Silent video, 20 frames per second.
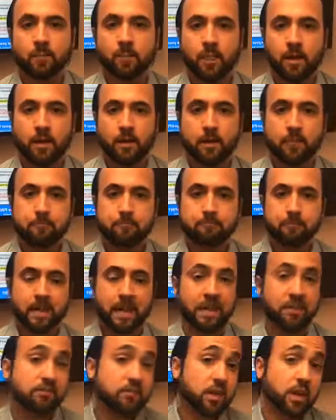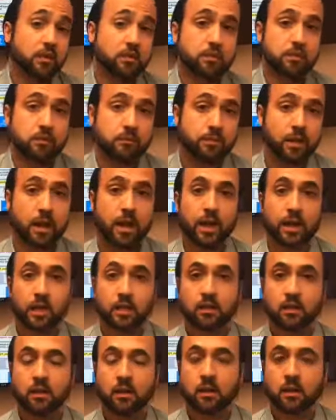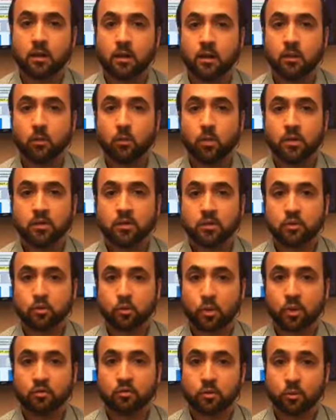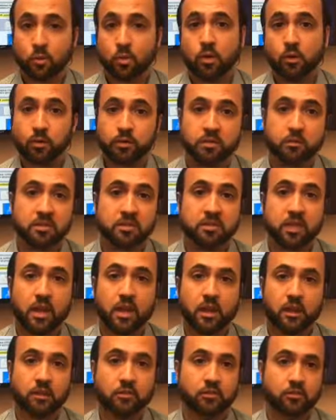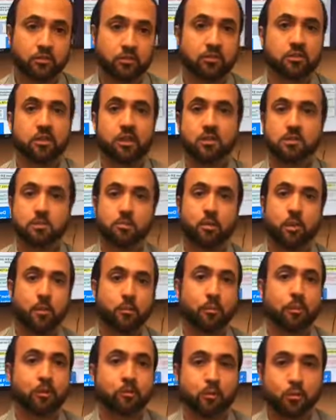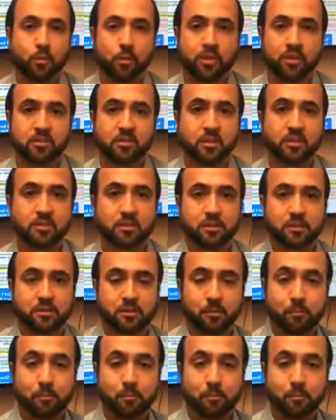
Um, I've yet to find uh, one situation where it was a mistake. It's just that the properties were reassessed at a